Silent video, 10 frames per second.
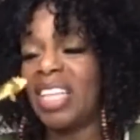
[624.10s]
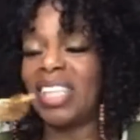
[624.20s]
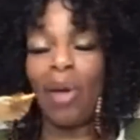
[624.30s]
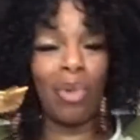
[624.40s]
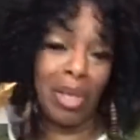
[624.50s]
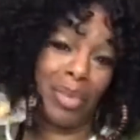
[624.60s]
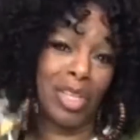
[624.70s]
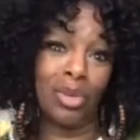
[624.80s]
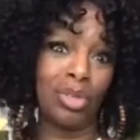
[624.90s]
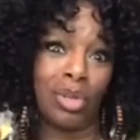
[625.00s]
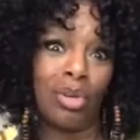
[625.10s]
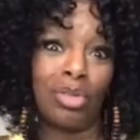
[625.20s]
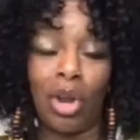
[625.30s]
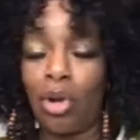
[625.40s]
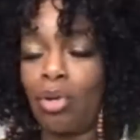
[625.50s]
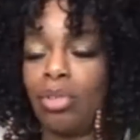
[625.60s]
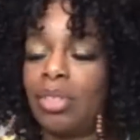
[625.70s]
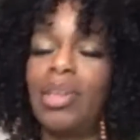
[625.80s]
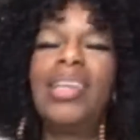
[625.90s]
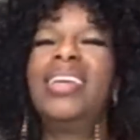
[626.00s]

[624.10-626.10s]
That's not what he be doing to those girls.